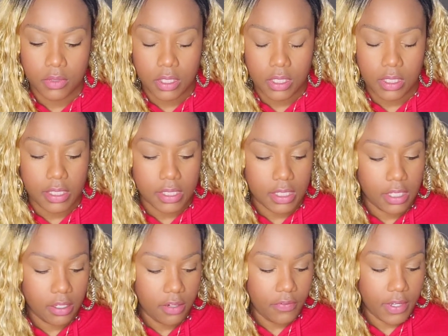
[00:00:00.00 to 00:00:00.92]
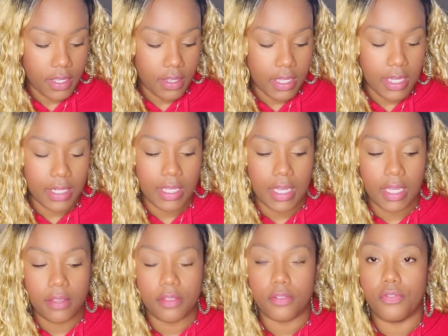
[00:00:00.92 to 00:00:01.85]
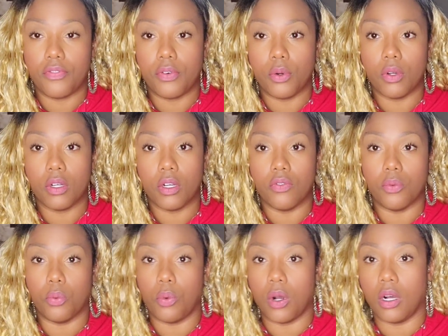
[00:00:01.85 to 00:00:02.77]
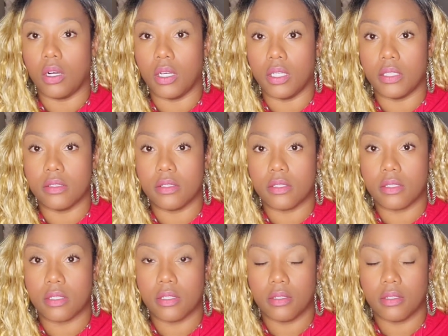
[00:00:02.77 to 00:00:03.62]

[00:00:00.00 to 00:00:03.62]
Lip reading: let's clarify that. And the Four of Wands.